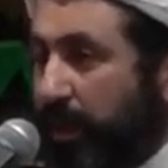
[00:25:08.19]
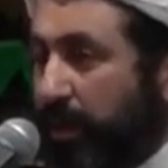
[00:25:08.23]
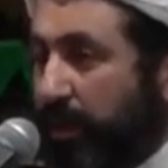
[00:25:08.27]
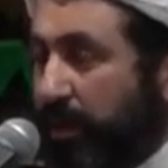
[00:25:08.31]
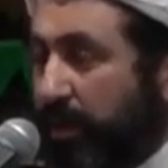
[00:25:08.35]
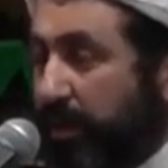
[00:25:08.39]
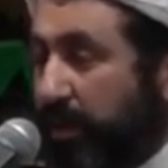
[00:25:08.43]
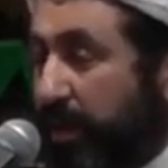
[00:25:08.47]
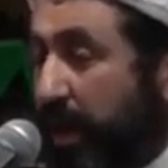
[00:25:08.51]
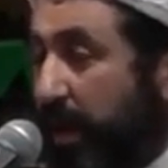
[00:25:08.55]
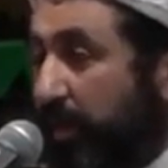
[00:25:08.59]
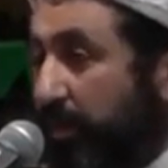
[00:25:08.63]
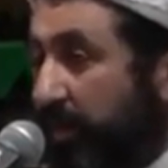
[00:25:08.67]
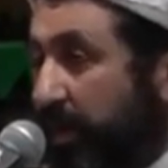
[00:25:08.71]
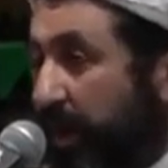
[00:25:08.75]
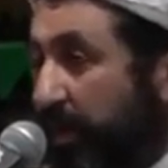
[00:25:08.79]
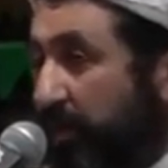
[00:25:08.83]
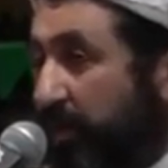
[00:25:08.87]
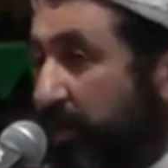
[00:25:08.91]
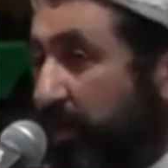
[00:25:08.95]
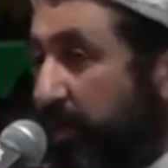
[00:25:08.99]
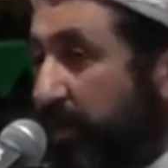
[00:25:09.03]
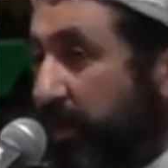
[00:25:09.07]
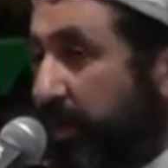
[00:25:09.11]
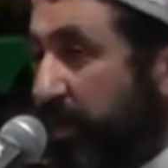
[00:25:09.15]
Sometimes
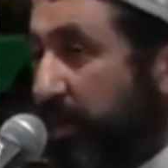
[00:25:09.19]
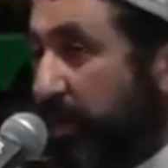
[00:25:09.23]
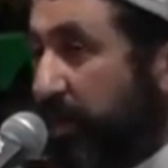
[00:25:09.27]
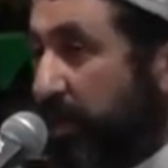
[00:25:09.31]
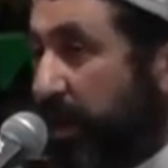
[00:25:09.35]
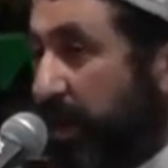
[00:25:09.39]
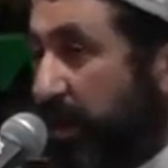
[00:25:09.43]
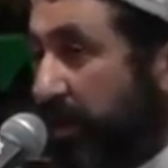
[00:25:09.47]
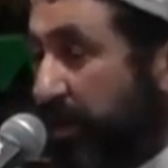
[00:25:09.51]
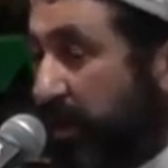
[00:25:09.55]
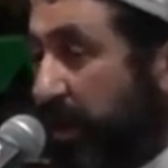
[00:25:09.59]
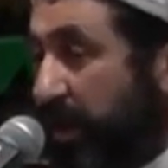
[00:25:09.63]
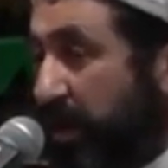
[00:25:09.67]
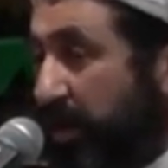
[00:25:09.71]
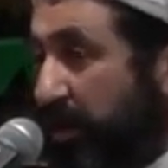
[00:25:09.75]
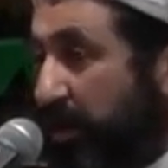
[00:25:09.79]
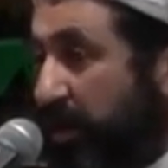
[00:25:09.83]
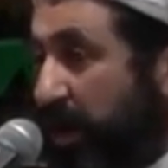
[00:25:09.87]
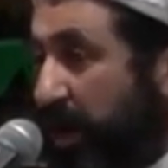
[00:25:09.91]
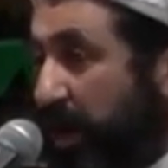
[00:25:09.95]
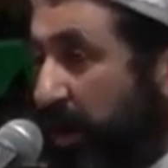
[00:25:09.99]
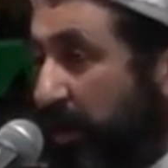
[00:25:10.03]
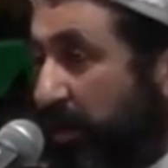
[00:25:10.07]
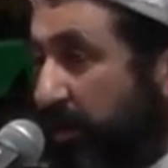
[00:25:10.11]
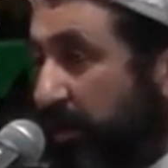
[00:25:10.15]
you see shaitan
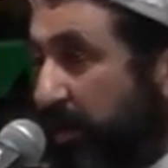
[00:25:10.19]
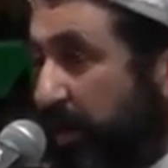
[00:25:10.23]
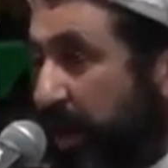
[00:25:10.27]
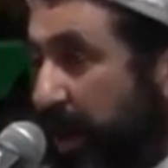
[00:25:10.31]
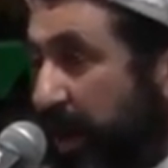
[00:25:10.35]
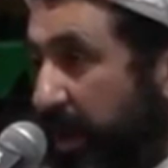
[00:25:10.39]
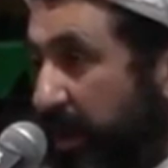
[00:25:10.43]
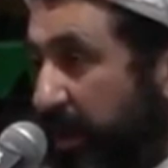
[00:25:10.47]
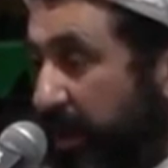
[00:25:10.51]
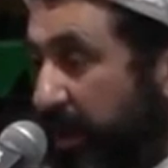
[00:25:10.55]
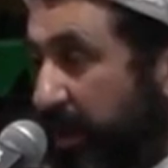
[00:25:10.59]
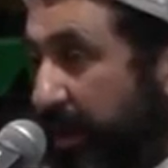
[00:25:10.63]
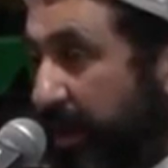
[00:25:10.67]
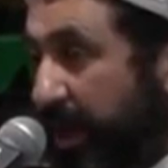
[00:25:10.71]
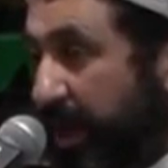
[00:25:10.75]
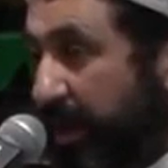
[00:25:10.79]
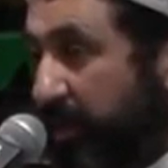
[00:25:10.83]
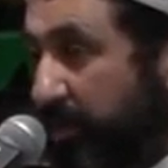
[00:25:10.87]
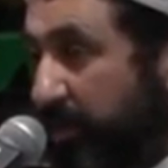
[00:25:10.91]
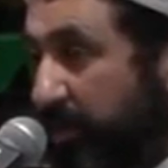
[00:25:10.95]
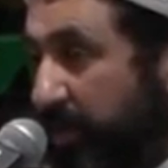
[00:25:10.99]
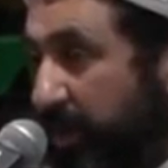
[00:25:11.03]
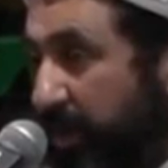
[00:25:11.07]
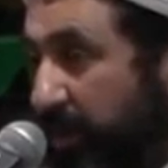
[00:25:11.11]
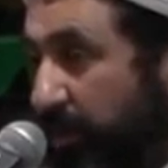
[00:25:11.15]
comes and
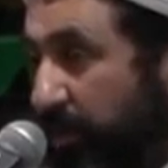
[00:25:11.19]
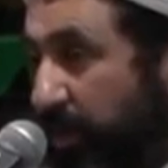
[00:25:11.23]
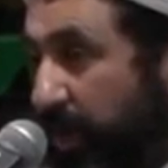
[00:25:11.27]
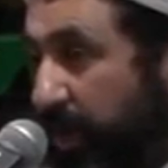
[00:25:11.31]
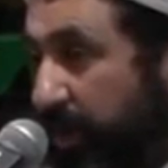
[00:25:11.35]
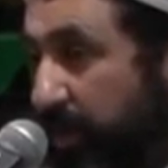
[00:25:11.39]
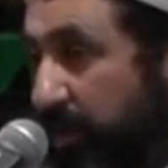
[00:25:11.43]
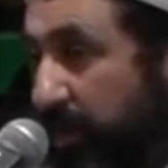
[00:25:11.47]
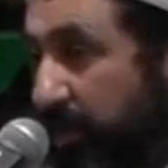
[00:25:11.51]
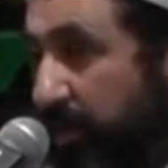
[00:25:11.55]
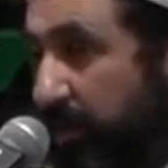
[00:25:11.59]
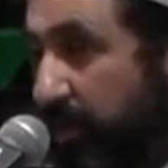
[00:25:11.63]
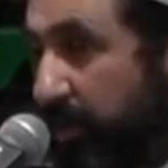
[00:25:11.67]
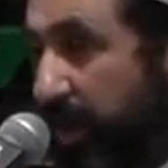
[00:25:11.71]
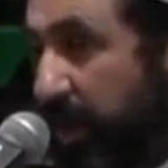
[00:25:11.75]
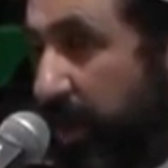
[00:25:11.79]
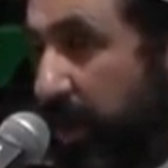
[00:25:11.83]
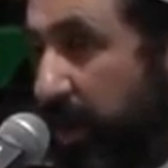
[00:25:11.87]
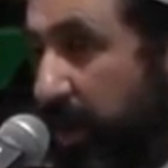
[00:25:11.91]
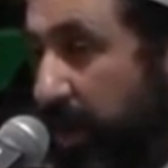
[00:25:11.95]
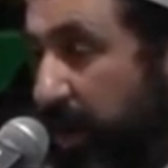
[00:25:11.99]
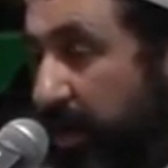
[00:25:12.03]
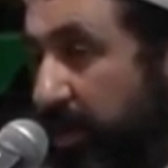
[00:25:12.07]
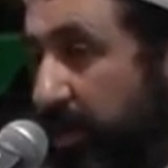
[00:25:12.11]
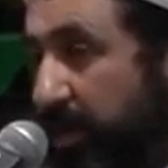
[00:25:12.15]
gradually wants to
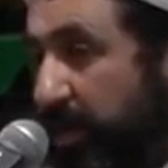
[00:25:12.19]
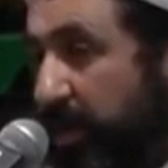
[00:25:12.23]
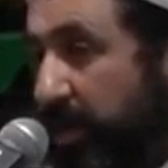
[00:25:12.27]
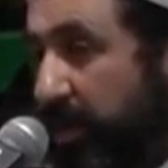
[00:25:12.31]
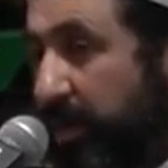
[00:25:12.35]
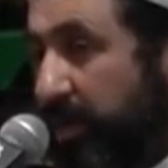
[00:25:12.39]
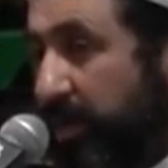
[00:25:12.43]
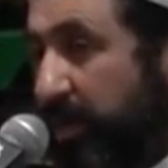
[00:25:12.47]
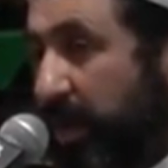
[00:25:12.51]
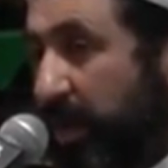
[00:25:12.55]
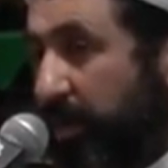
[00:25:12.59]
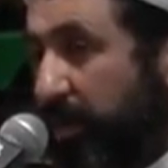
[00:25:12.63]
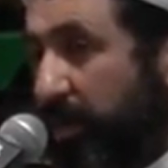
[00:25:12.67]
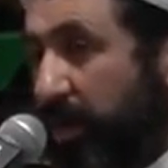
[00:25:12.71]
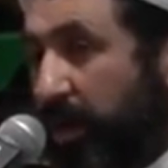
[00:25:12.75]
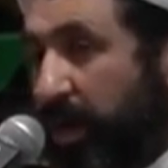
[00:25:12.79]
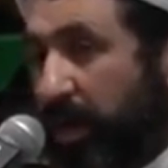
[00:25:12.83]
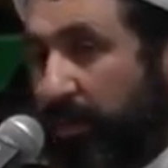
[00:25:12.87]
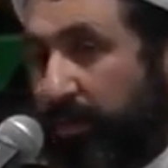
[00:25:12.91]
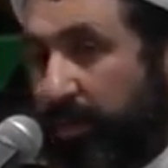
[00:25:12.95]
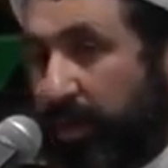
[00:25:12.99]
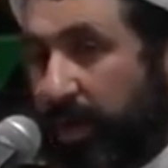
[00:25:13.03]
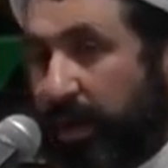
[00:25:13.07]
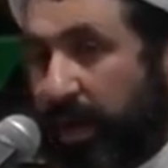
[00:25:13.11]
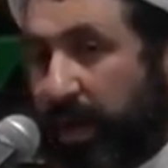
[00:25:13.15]
make us stop
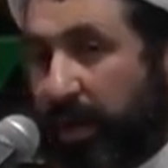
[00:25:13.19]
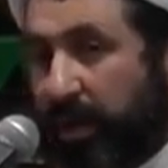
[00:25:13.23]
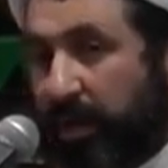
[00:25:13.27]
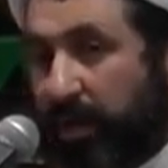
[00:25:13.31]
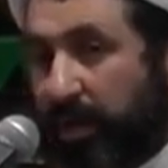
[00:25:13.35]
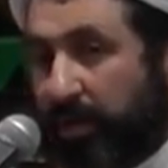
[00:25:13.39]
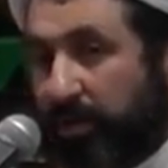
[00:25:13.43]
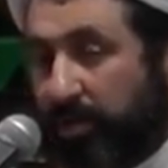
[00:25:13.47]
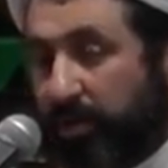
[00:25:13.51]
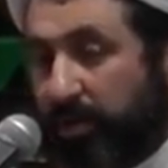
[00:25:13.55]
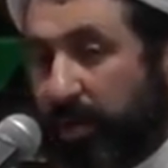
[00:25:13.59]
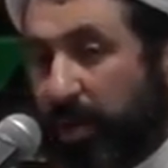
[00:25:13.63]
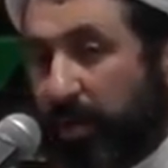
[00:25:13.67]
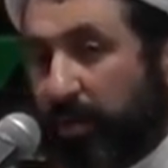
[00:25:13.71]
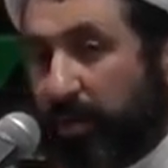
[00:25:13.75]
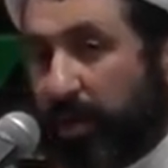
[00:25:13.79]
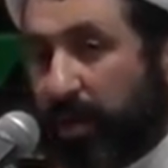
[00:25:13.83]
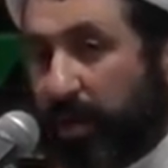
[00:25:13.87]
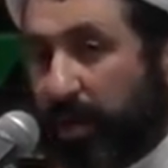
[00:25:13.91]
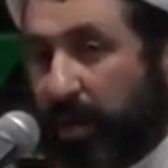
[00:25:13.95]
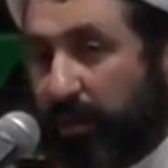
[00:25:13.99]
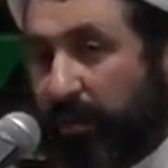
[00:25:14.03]
loving Allah subhanahu wa ta'ala.